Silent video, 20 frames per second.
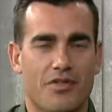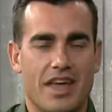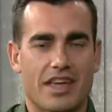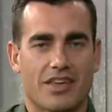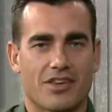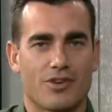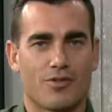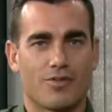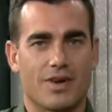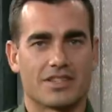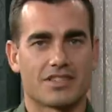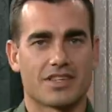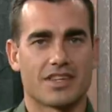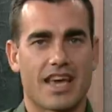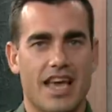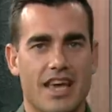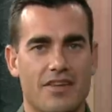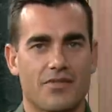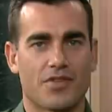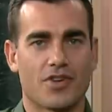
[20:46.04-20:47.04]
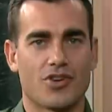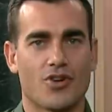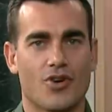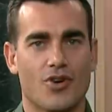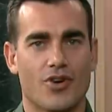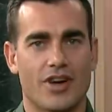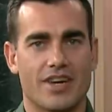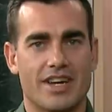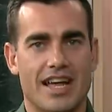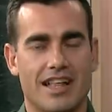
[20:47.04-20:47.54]
thank you once again for
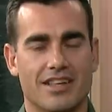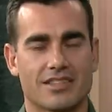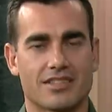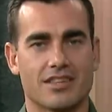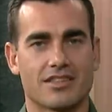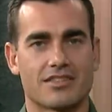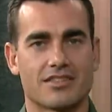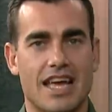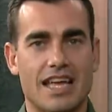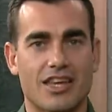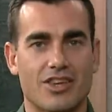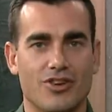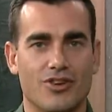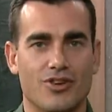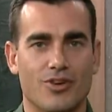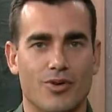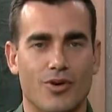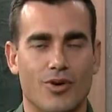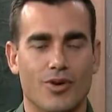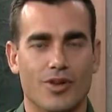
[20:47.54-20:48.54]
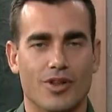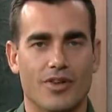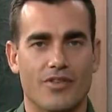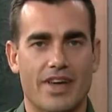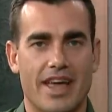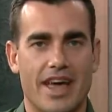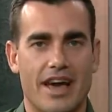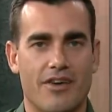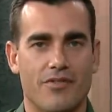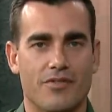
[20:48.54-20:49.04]
your analysis. Thank you to all of
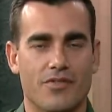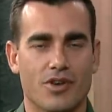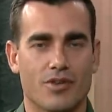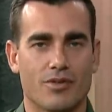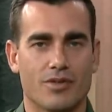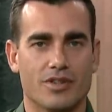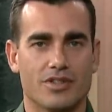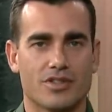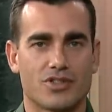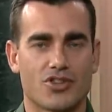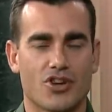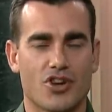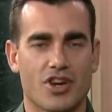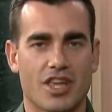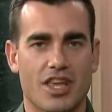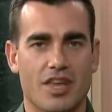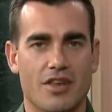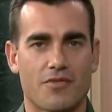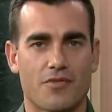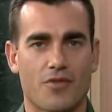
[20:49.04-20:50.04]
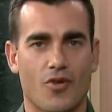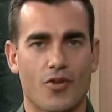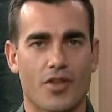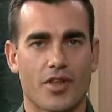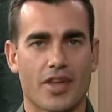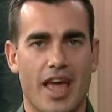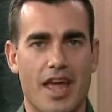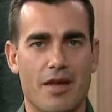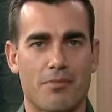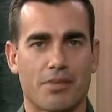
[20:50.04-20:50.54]
our viewers tuning in for the
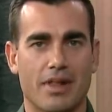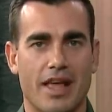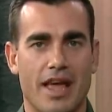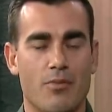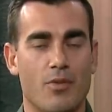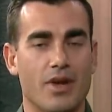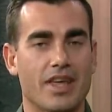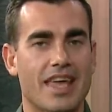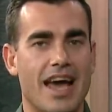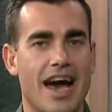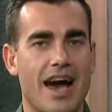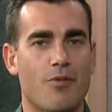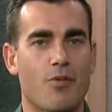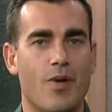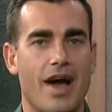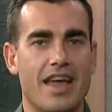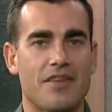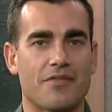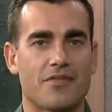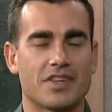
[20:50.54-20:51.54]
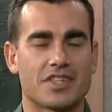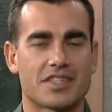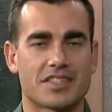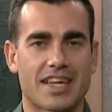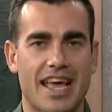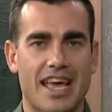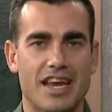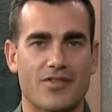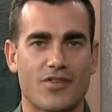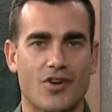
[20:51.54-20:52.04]
game plan. We can't wait for
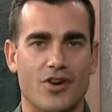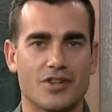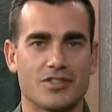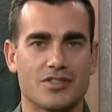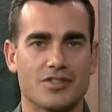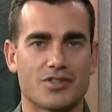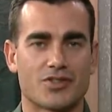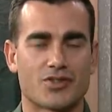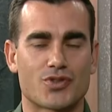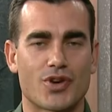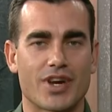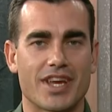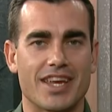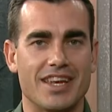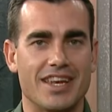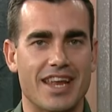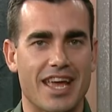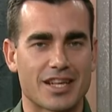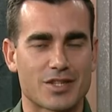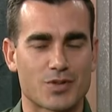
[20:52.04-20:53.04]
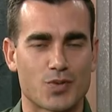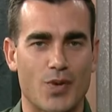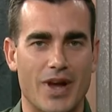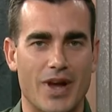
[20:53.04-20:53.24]
State of Origin 3 next